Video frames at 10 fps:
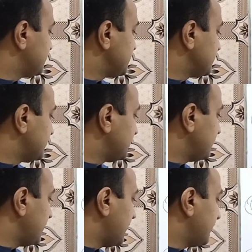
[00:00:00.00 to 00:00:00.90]

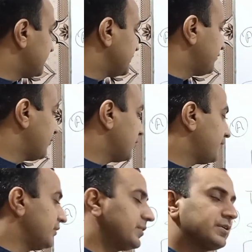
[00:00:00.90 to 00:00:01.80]
G3 and G4
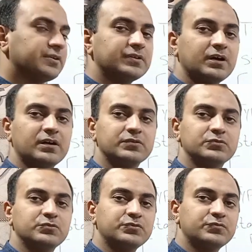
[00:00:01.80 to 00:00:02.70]
filters are
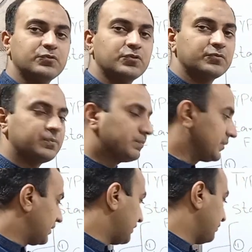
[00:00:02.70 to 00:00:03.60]
used for
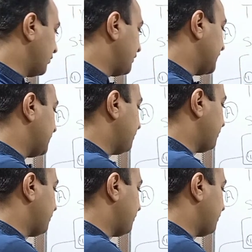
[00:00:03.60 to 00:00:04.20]
removing